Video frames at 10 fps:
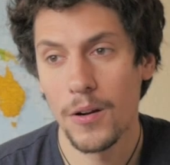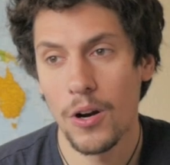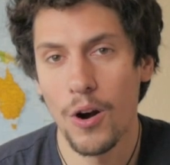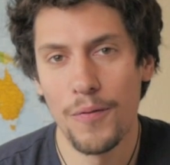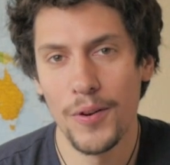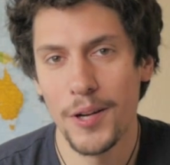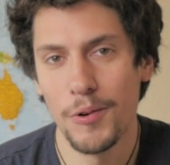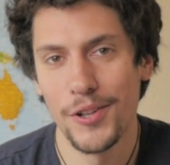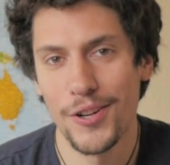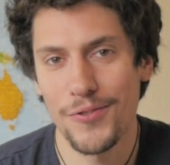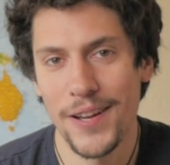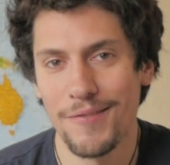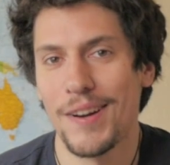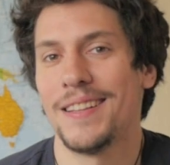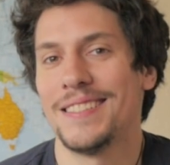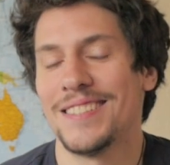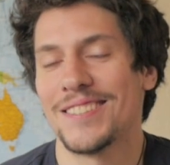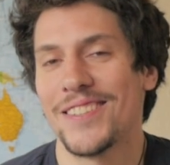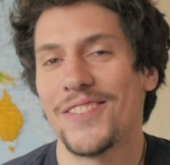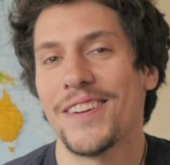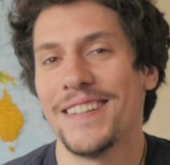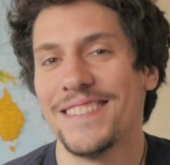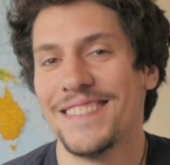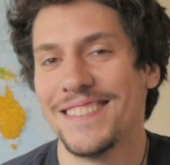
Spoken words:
Hopefully it will not rain, right? It's not gonna rain.